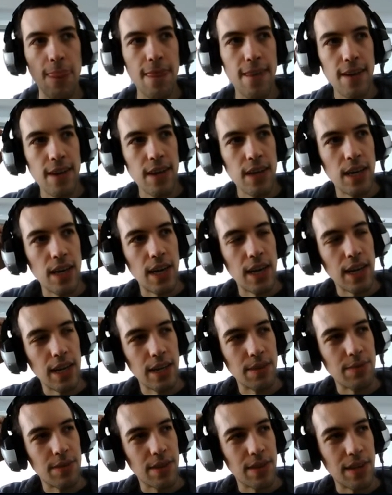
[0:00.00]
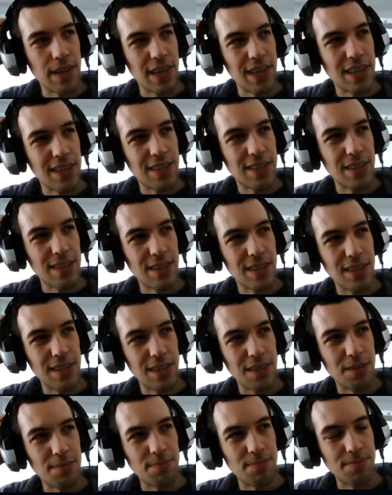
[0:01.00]
Like, if you had,
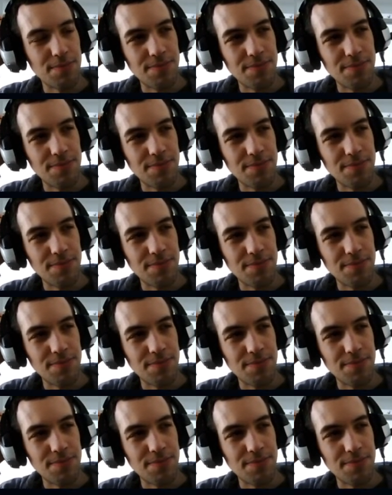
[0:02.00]
for